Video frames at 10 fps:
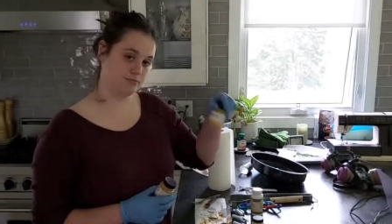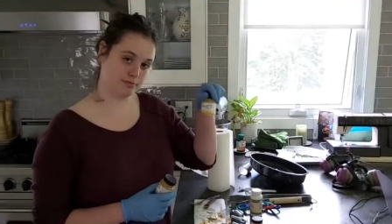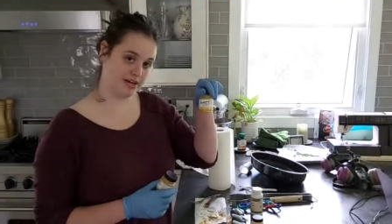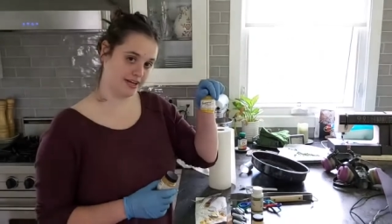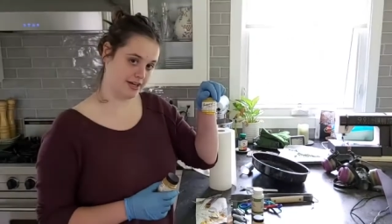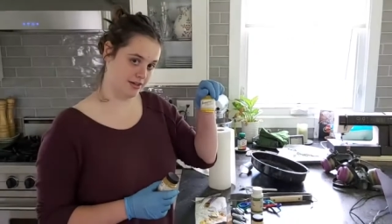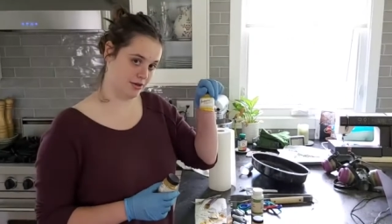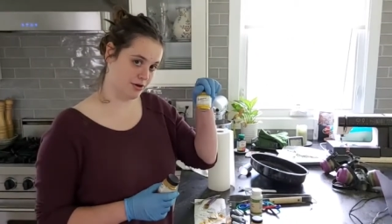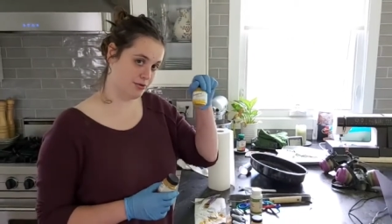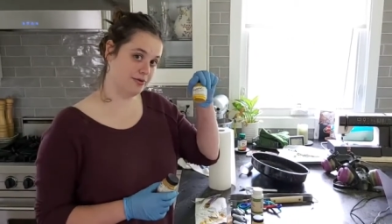bright
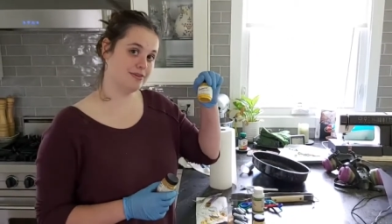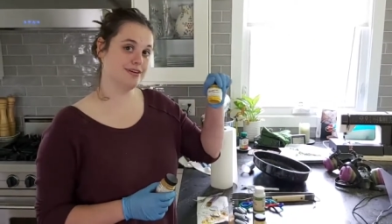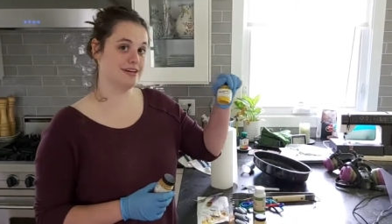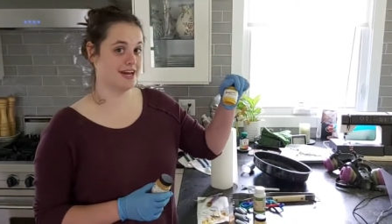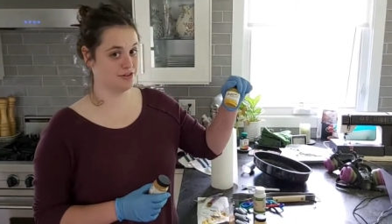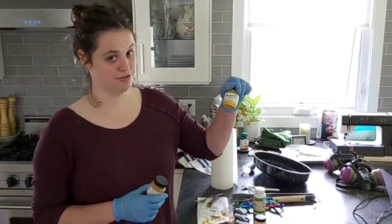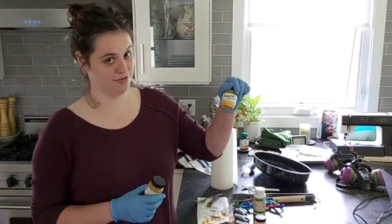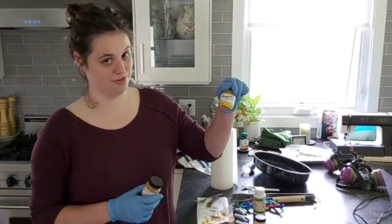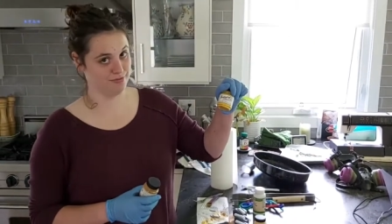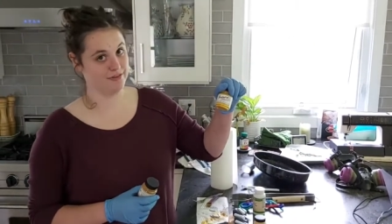yellow,
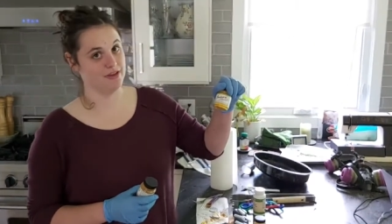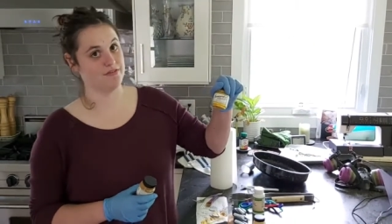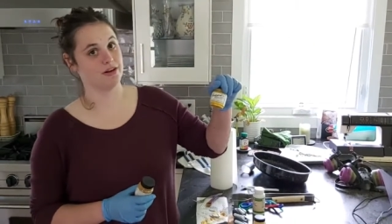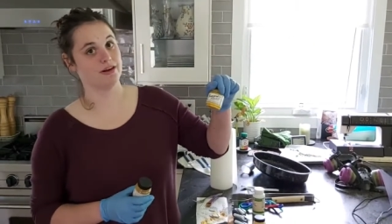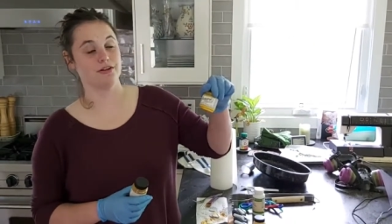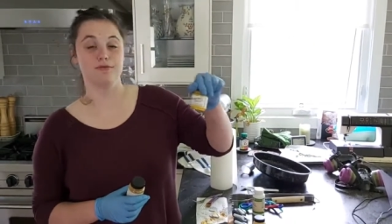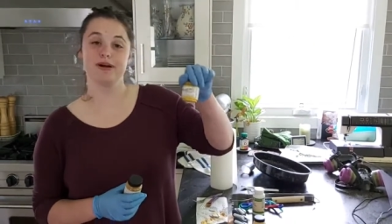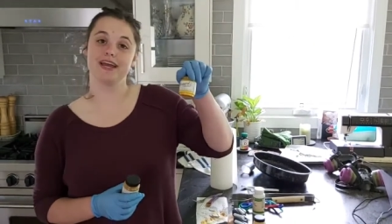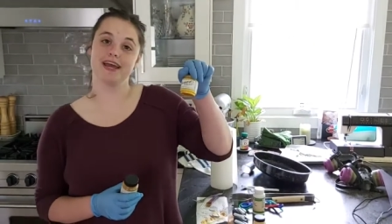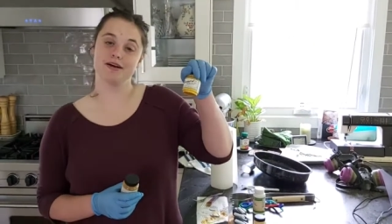naturally my favorite color.
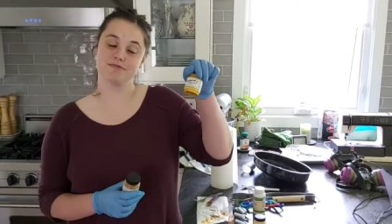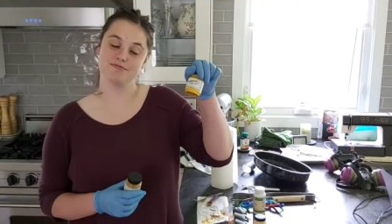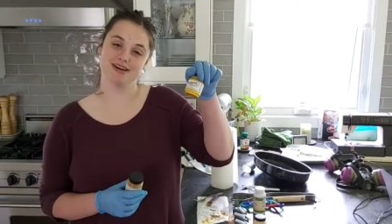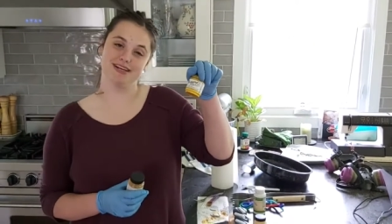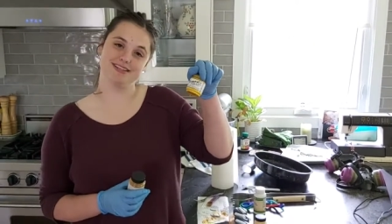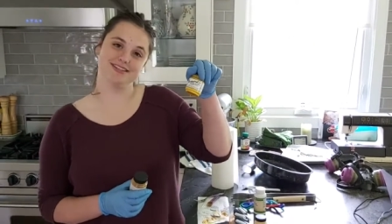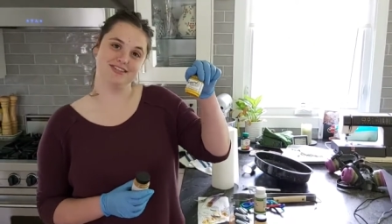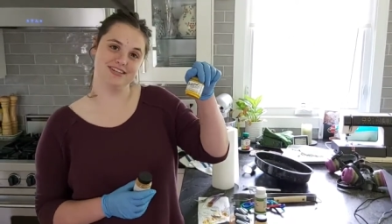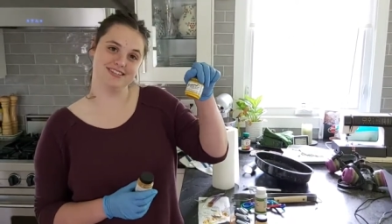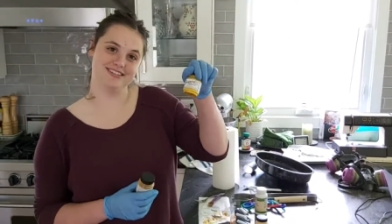My cameraman
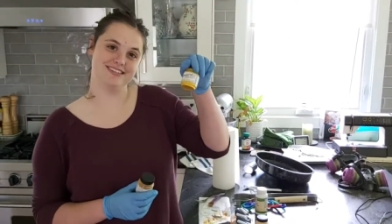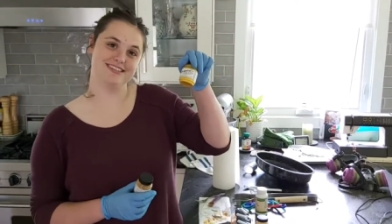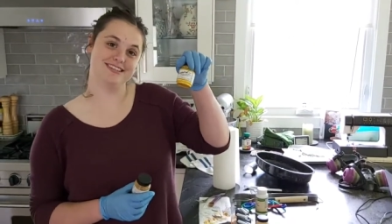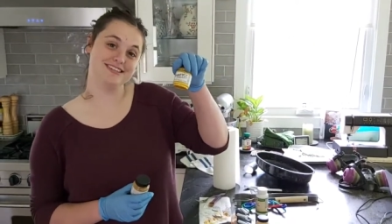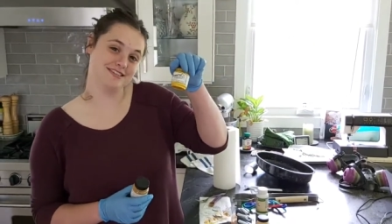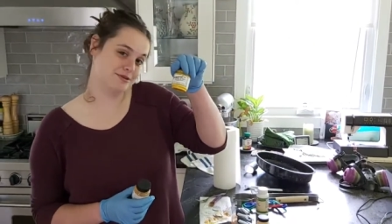suggested that this